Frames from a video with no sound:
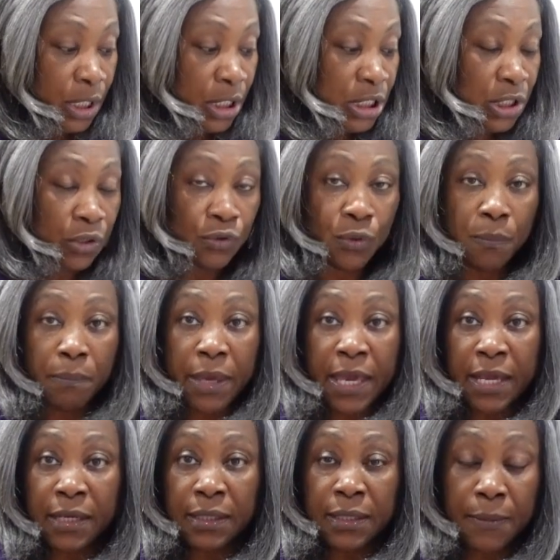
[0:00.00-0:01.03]
So to
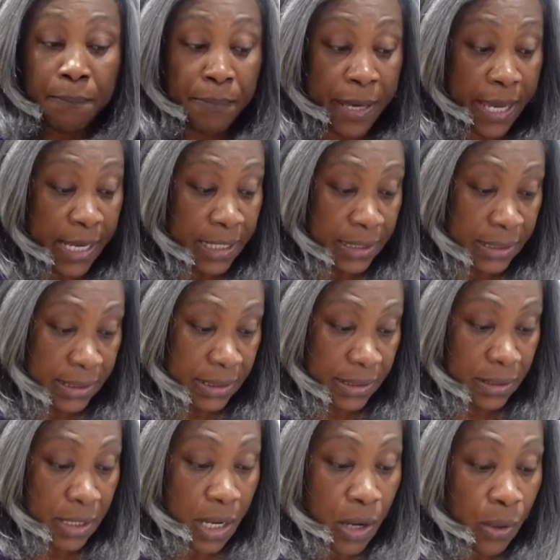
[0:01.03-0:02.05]
make the base,
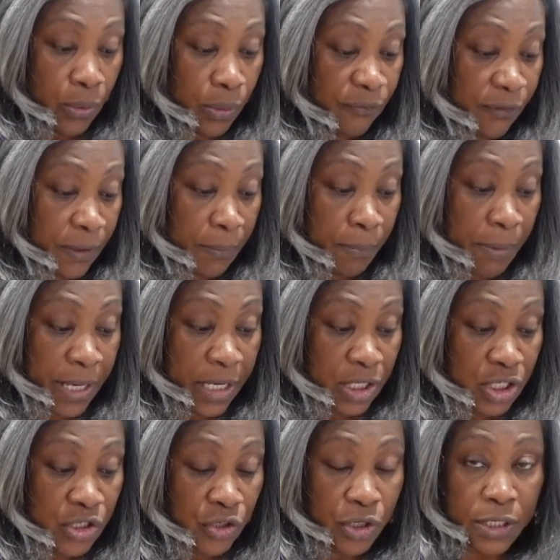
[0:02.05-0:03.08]
now for the
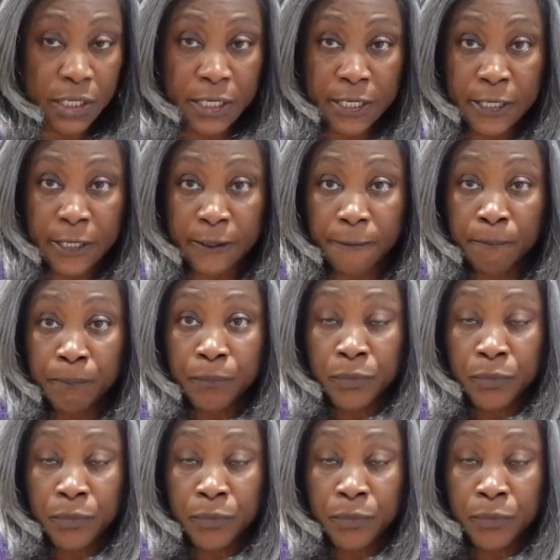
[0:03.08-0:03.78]
base you need